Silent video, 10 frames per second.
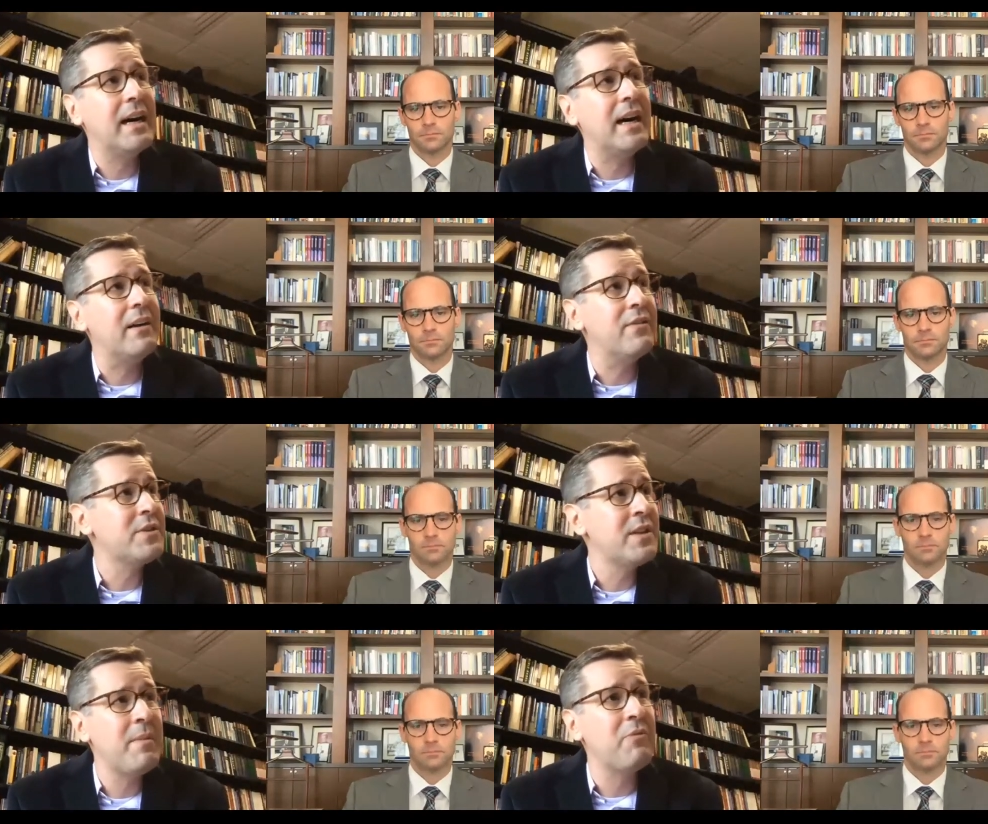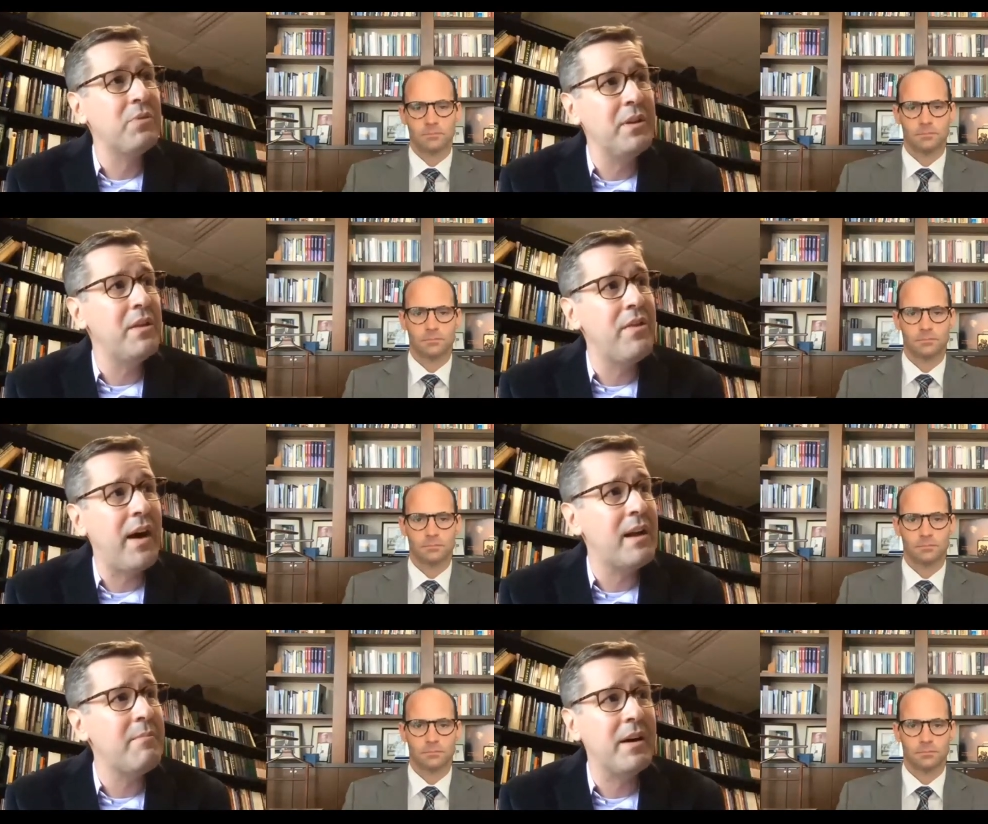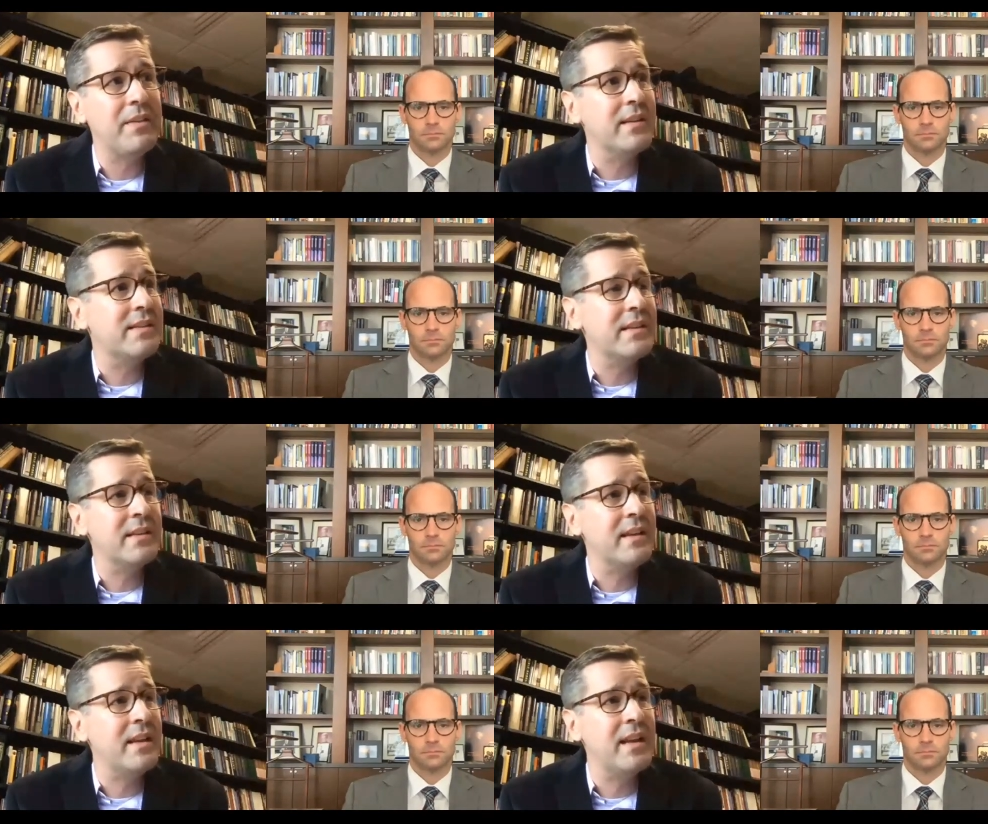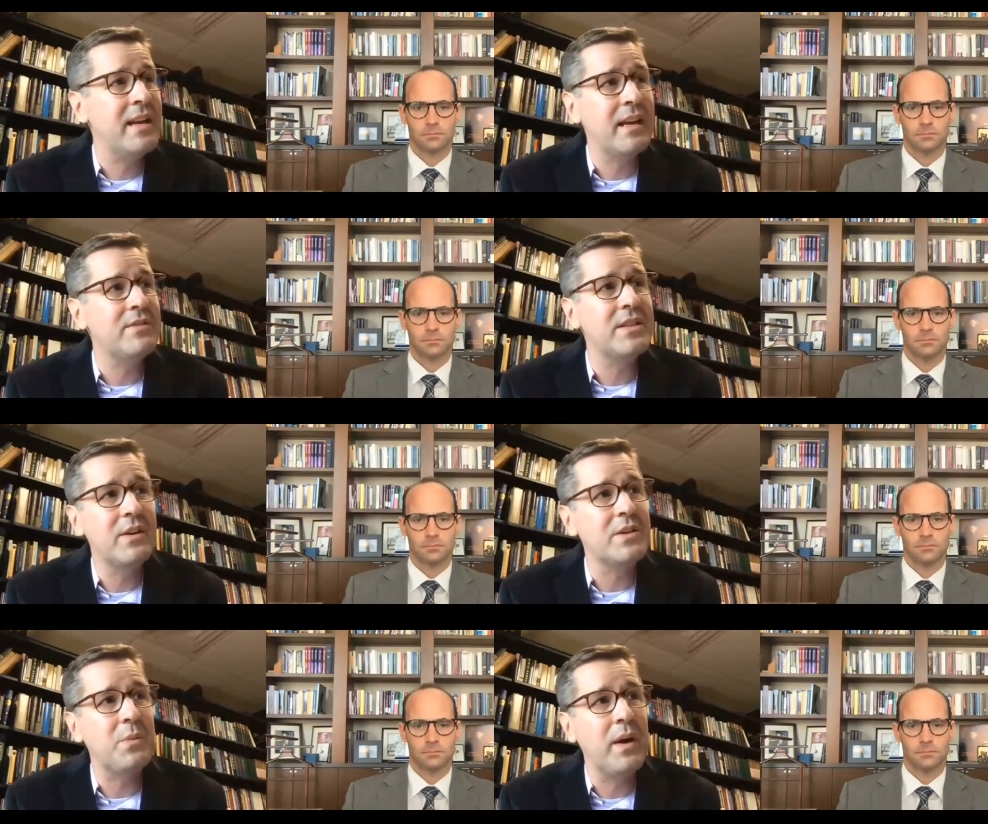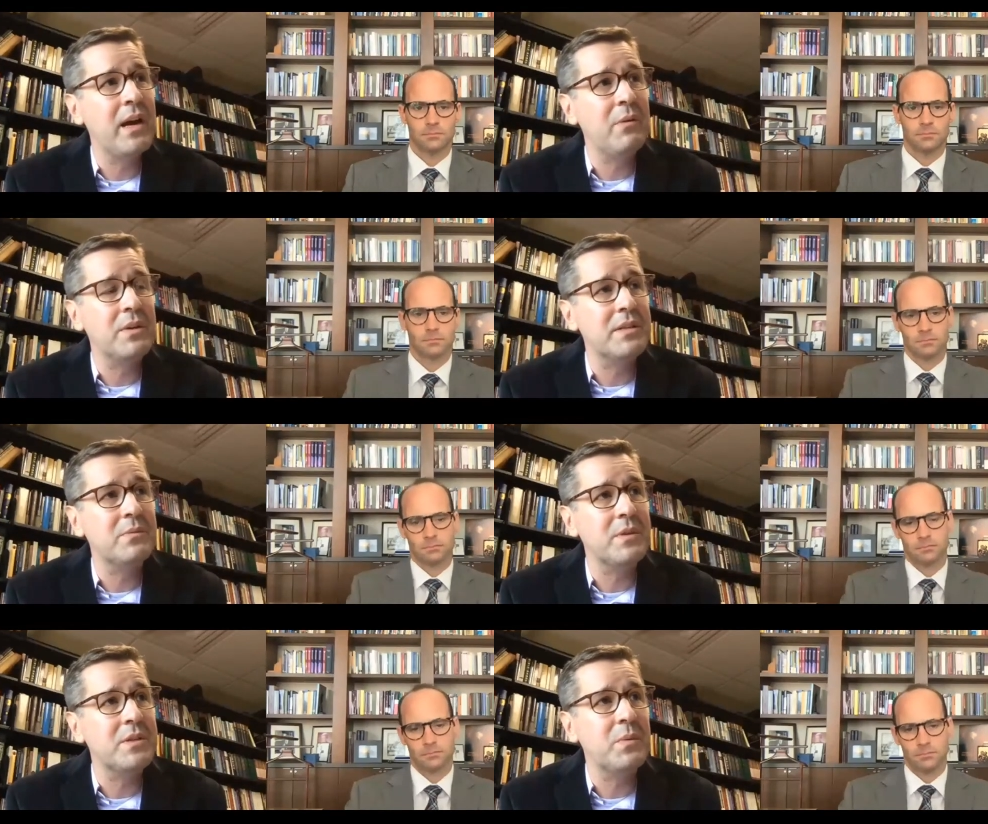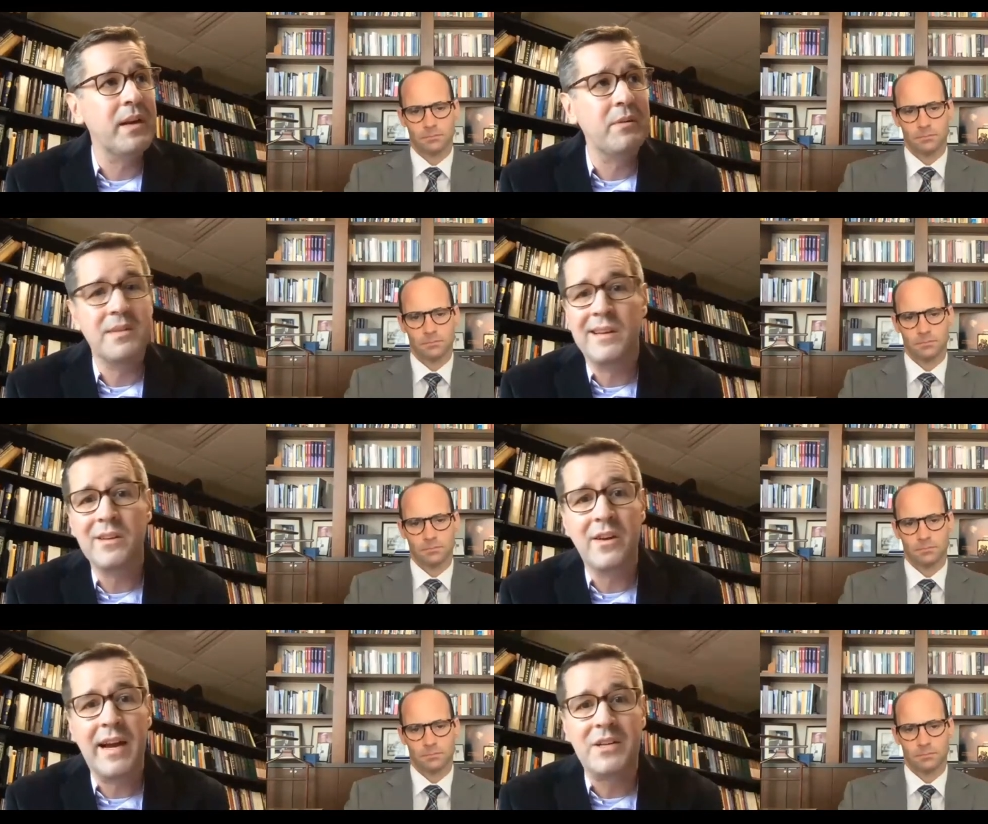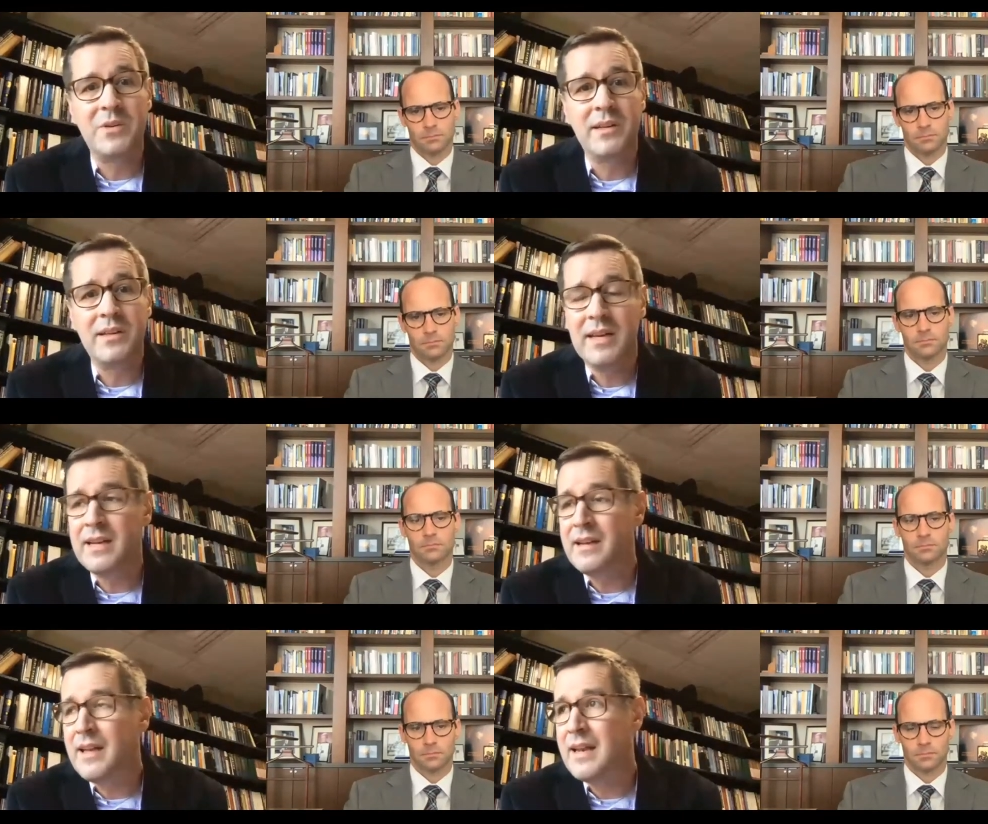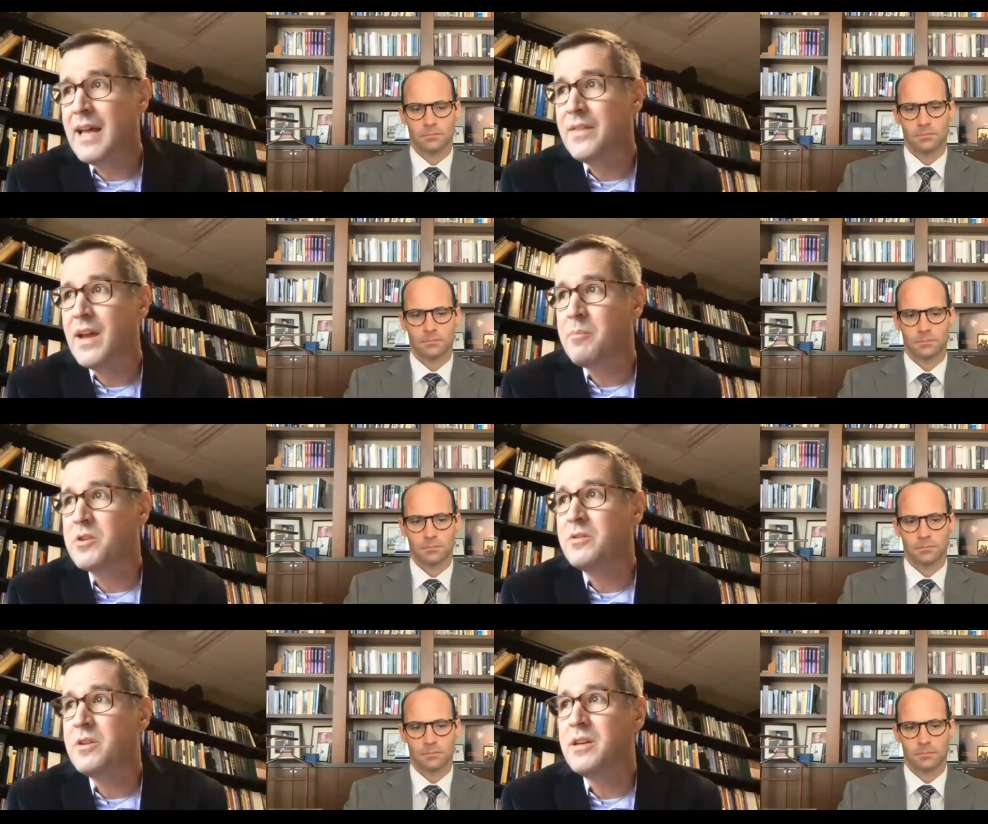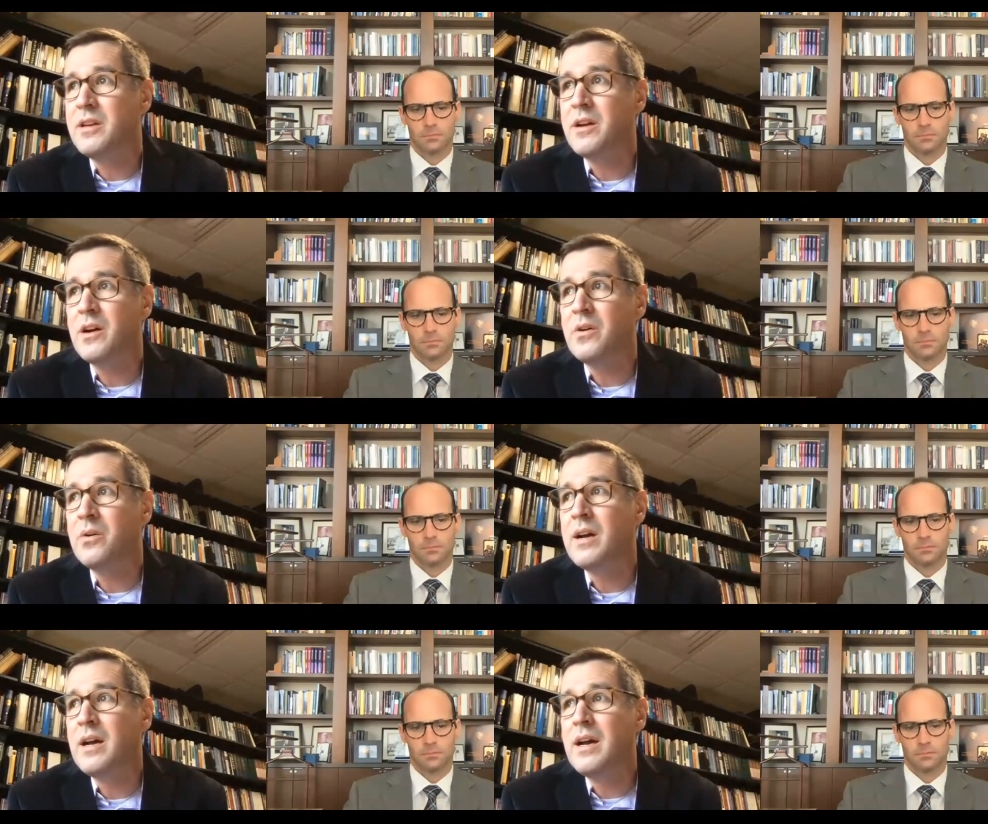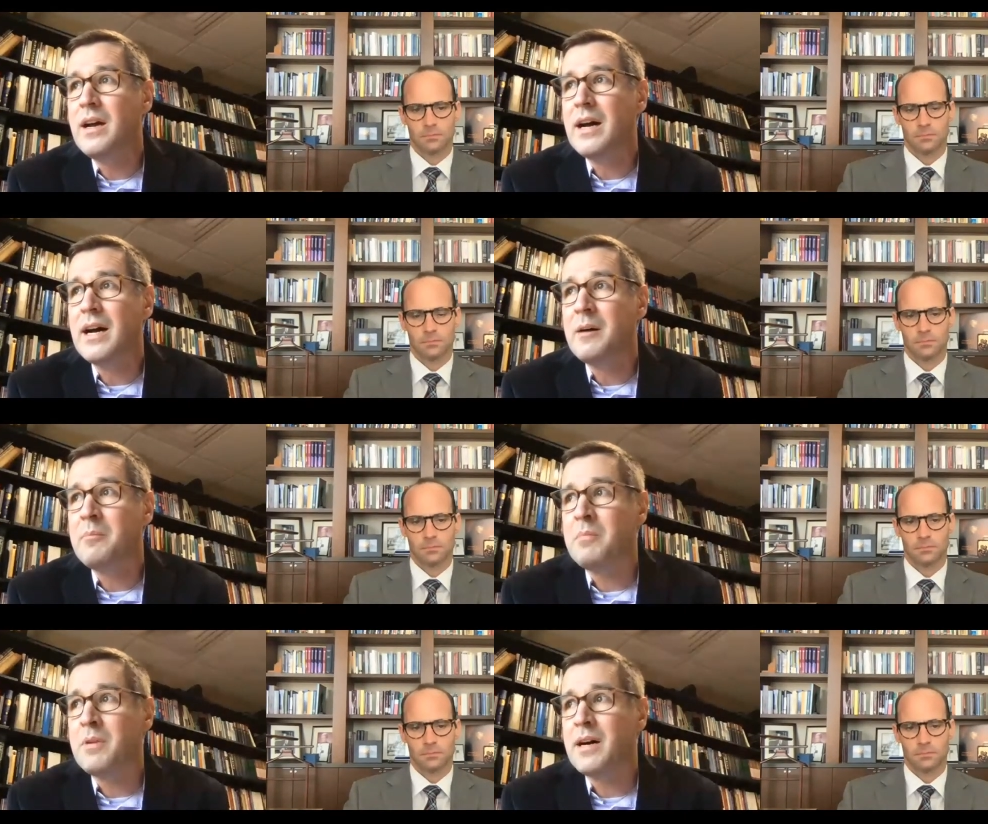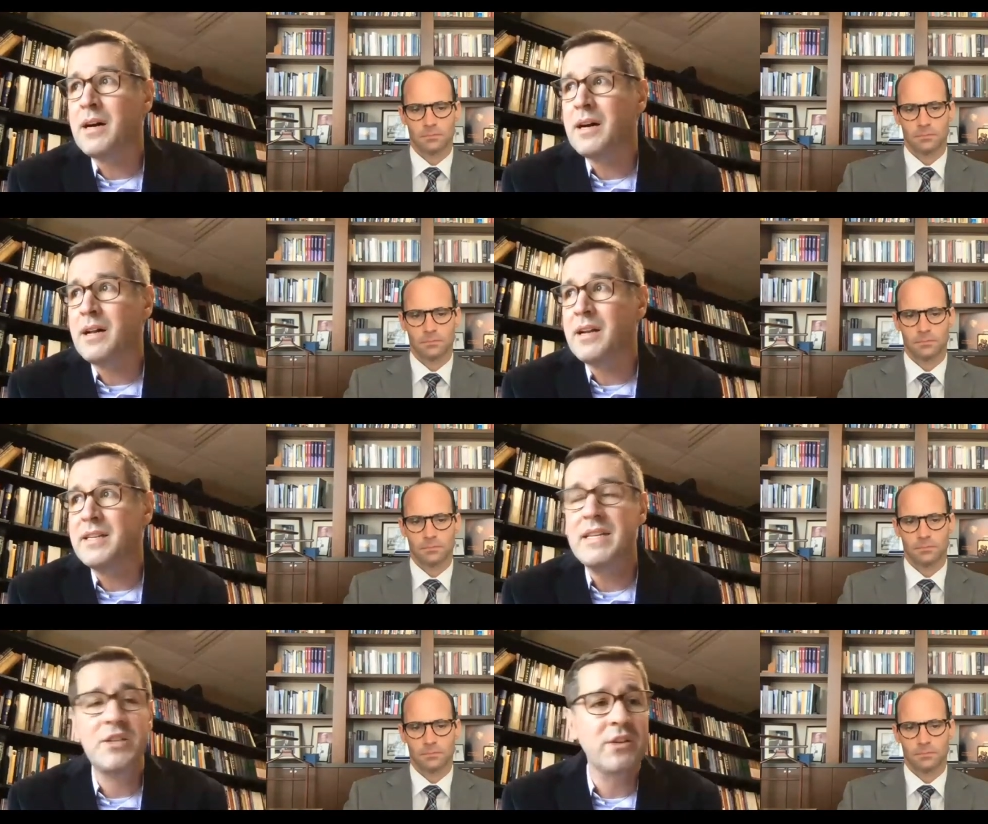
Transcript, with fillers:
Speaker 1: uh, the first time I really thought about this in, in any kind of serious way was was when I was an undergraduate and and had the opportunity to go um, uh, uh, on a teaching